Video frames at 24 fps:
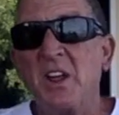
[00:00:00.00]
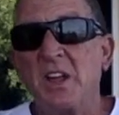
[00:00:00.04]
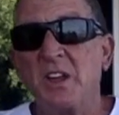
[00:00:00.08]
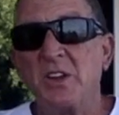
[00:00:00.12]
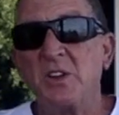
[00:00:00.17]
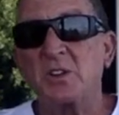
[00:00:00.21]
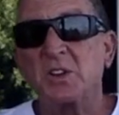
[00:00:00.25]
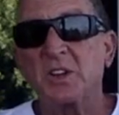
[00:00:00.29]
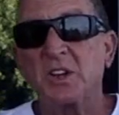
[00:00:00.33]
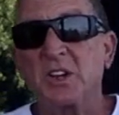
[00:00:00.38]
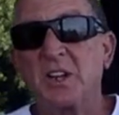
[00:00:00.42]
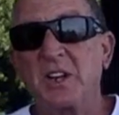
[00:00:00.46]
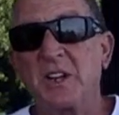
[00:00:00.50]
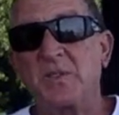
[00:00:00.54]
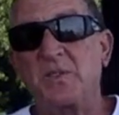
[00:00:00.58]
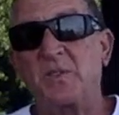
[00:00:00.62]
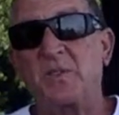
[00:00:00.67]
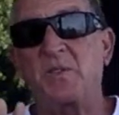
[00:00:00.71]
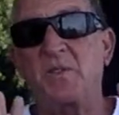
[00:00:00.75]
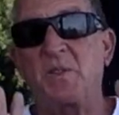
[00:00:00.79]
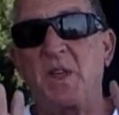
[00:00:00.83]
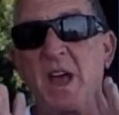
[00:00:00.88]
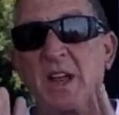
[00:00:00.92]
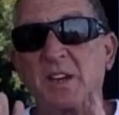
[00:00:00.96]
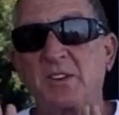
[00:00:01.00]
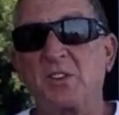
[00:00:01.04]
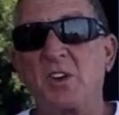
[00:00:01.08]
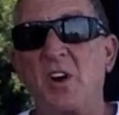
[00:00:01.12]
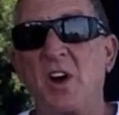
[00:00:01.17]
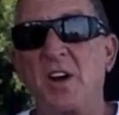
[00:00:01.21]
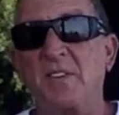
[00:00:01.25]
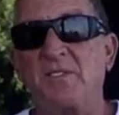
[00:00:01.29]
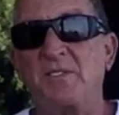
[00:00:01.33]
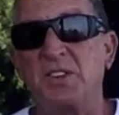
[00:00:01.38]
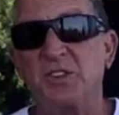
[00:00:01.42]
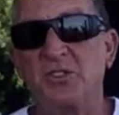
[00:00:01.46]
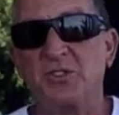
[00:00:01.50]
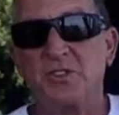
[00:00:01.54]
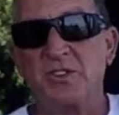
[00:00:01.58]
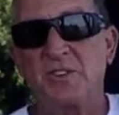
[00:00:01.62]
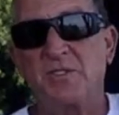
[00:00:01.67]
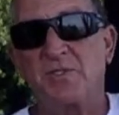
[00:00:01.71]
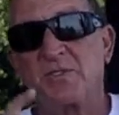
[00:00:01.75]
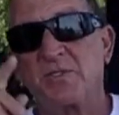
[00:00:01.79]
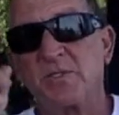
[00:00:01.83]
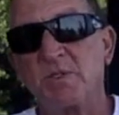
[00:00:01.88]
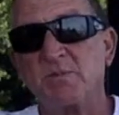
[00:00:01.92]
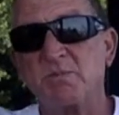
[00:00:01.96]
You can get that coffee
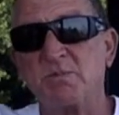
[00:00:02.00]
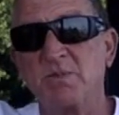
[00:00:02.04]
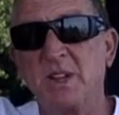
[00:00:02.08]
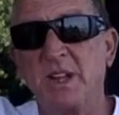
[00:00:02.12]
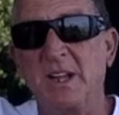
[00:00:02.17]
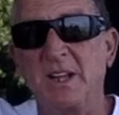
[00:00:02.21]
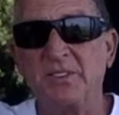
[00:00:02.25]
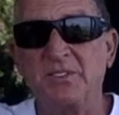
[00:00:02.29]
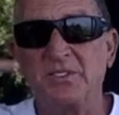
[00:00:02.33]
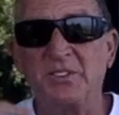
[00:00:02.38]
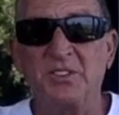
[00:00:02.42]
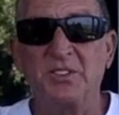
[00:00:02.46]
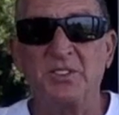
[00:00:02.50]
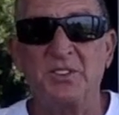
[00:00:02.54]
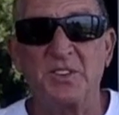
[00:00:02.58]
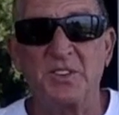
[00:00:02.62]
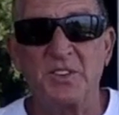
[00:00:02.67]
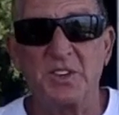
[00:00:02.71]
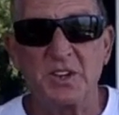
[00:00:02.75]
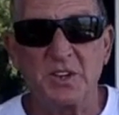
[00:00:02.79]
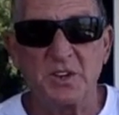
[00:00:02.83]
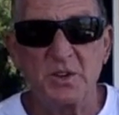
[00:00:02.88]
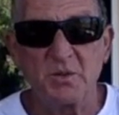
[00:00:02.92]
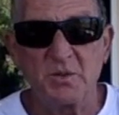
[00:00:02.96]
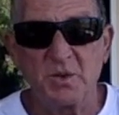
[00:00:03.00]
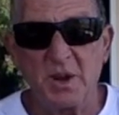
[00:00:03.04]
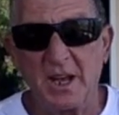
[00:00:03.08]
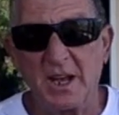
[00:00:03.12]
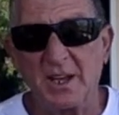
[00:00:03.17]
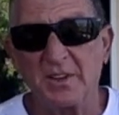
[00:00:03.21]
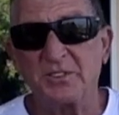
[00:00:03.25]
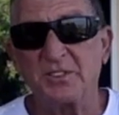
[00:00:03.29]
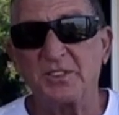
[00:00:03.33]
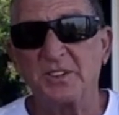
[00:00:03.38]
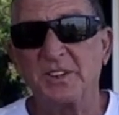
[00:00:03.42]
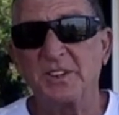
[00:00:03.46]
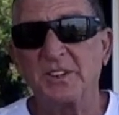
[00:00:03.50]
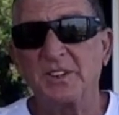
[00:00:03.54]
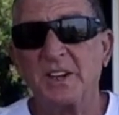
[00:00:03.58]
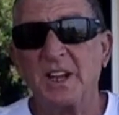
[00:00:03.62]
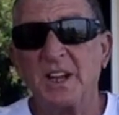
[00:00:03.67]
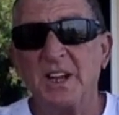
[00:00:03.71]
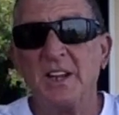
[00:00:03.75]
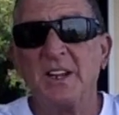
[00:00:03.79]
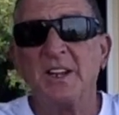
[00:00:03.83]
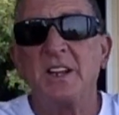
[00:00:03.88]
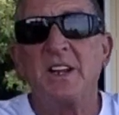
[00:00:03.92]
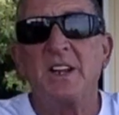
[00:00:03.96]
shipped from places in the U.S. and
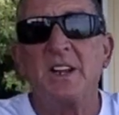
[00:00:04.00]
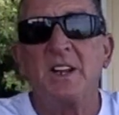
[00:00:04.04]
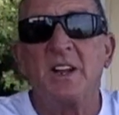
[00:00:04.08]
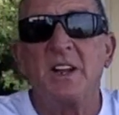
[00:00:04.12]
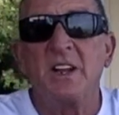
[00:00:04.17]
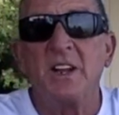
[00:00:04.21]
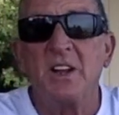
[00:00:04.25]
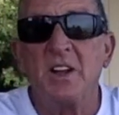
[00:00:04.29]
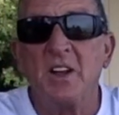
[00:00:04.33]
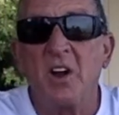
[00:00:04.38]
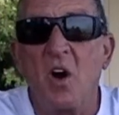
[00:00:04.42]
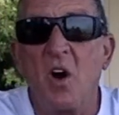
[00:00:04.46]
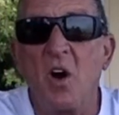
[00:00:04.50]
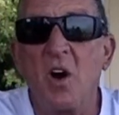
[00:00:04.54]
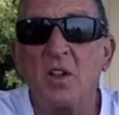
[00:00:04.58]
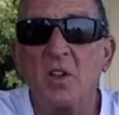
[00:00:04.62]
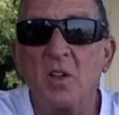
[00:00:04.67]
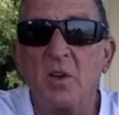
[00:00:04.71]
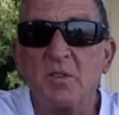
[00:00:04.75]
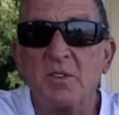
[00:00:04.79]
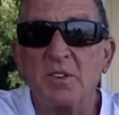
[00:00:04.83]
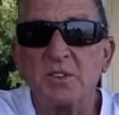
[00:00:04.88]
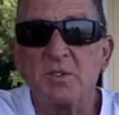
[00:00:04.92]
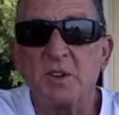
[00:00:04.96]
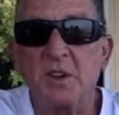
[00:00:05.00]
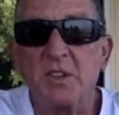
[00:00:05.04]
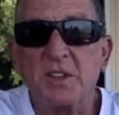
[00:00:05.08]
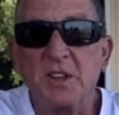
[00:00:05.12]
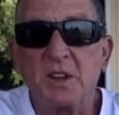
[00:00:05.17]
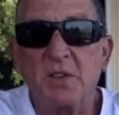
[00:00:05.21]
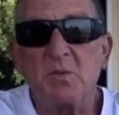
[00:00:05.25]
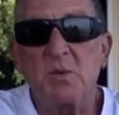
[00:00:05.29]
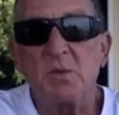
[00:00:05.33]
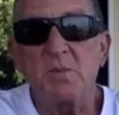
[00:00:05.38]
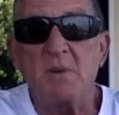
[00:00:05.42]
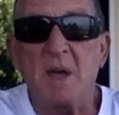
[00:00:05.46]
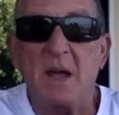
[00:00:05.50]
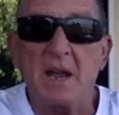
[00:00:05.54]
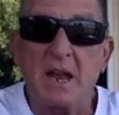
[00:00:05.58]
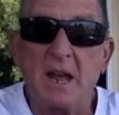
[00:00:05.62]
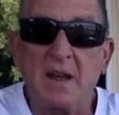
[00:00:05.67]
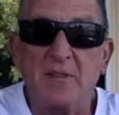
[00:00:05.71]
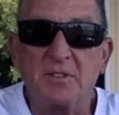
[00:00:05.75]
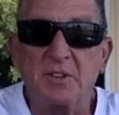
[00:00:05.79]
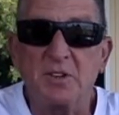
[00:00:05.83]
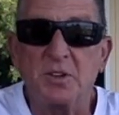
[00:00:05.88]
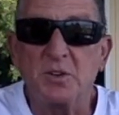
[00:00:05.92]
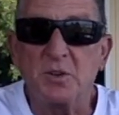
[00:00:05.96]
all over. So I think we might
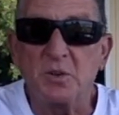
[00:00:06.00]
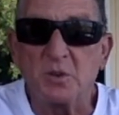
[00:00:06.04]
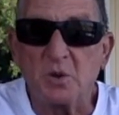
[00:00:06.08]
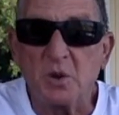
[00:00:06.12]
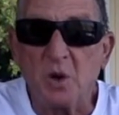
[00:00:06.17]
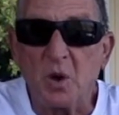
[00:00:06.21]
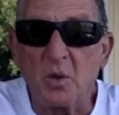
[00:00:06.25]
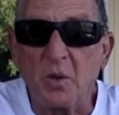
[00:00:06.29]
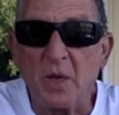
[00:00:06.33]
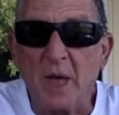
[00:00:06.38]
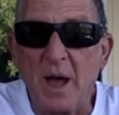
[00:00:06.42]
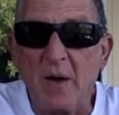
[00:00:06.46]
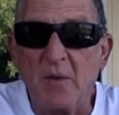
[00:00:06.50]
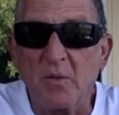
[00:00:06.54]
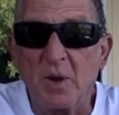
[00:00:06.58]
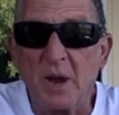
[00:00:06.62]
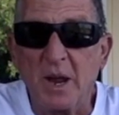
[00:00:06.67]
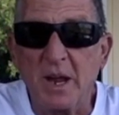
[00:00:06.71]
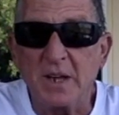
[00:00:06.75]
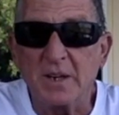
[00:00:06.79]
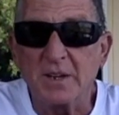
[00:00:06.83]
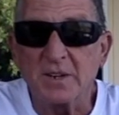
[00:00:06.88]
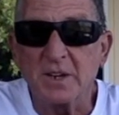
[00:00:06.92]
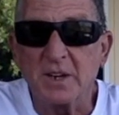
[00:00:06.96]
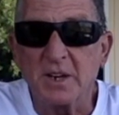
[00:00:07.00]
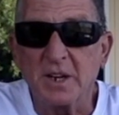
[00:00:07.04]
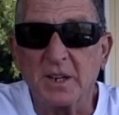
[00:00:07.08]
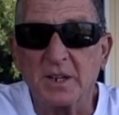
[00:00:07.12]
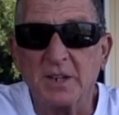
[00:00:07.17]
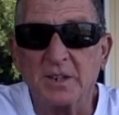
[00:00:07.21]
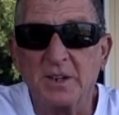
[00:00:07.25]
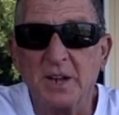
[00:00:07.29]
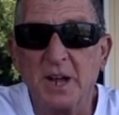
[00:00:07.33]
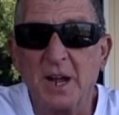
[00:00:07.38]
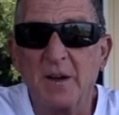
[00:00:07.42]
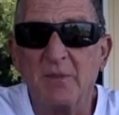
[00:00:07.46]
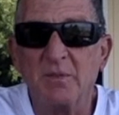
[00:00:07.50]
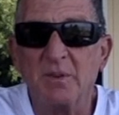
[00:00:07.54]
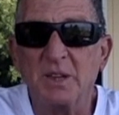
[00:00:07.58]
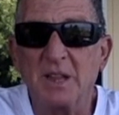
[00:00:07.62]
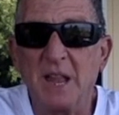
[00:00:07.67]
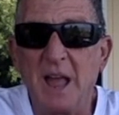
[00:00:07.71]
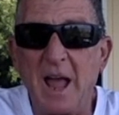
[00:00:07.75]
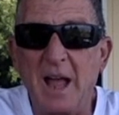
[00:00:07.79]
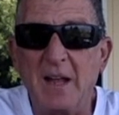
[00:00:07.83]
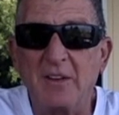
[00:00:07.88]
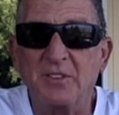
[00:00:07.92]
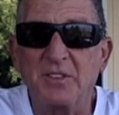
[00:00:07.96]
have to go that way and
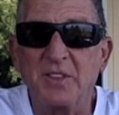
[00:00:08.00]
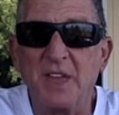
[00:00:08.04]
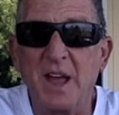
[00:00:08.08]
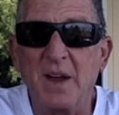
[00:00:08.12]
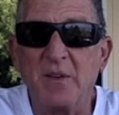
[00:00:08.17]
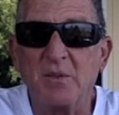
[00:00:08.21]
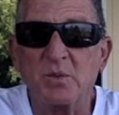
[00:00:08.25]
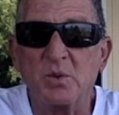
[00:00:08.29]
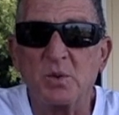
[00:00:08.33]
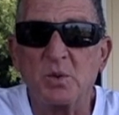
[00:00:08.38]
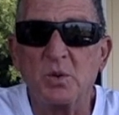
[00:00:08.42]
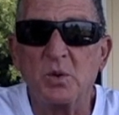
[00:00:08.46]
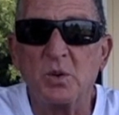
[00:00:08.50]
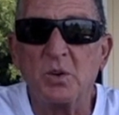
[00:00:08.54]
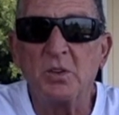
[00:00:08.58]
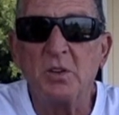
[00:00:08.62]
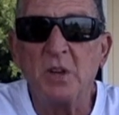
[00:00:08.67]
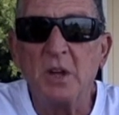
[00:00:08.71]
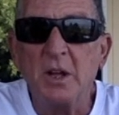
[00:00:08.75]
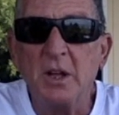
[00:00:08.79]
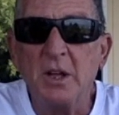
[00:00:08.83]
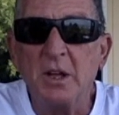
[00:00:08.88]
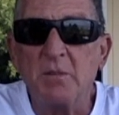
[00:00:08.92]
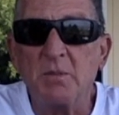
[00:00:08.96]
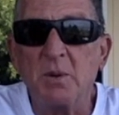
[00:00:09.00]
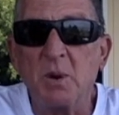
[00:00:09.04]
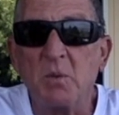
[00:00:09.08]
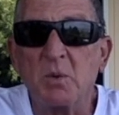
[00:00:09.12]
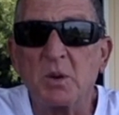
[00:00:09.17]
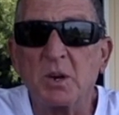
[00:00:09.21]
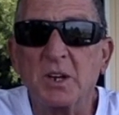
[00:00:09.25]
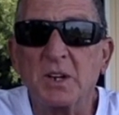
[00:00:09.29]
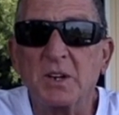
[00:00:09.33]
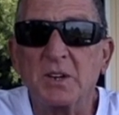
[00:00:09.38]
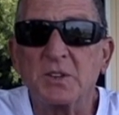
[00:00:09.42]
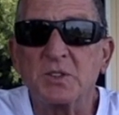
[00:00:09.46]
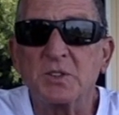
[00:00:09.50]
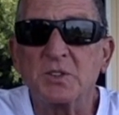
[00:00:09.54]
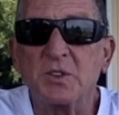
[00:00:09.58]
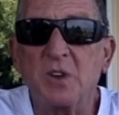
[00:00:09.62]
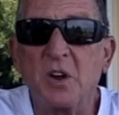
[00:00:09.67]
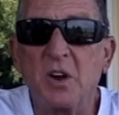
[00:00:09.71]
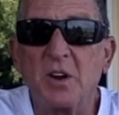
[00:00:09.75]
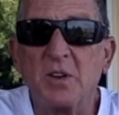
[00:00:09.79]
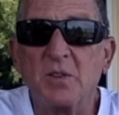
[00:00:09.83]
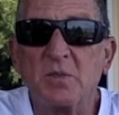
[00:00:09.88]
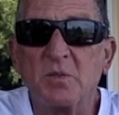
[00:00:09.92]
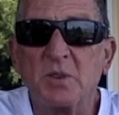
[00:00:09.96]
relax that rule. But we're going to
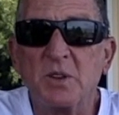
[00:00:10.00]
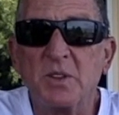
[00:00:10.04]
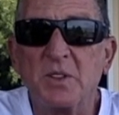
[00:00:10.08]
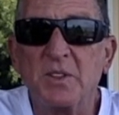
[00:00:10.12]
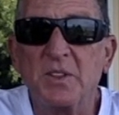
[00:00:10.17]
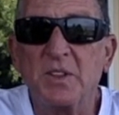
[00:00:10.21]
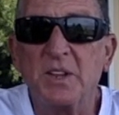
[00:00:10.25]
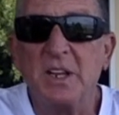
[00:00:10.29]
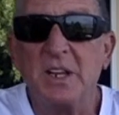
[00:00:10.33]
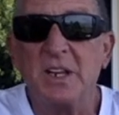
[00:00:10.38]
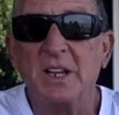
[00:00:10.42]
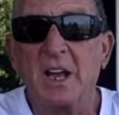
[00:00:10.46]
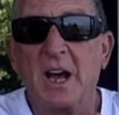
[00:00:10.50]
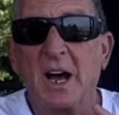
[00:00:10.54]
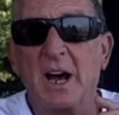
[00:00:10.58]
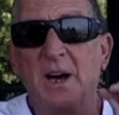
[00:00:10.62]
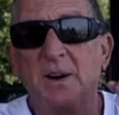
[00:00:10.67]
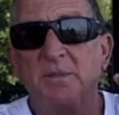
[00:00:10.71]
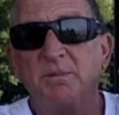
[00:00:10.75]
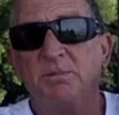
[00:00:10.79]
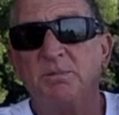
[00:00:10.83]
start with the